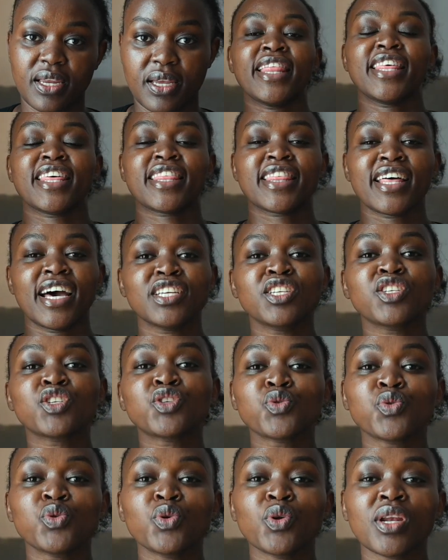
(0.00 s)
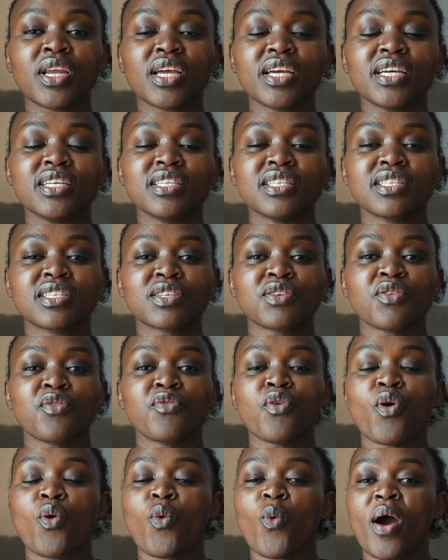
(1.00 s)
The third tool is
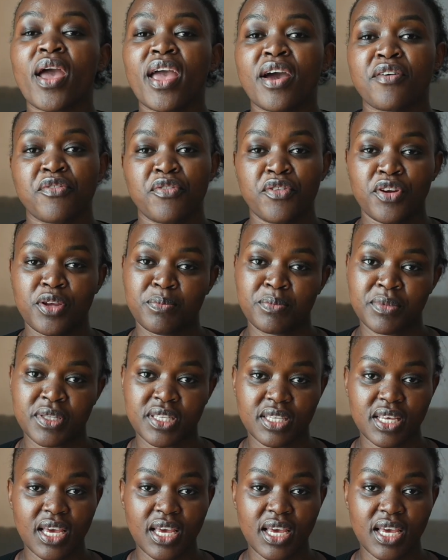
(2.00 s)
for wireframes,